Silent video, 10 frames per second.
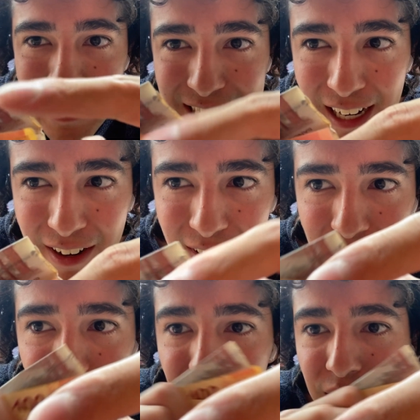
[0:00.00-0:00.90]
an
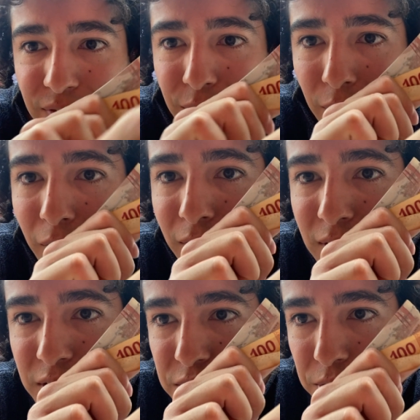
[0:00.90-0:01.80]
entire outfit for
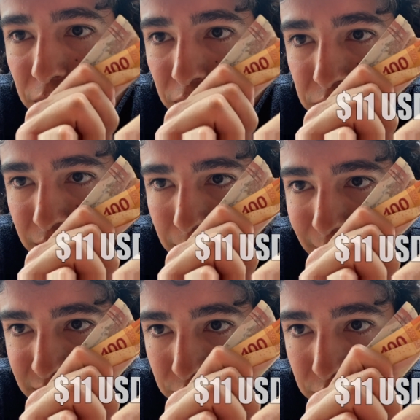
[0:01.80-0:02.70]
only 200
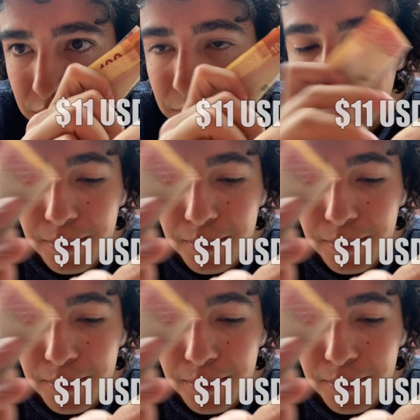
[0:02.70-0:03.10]
pesos.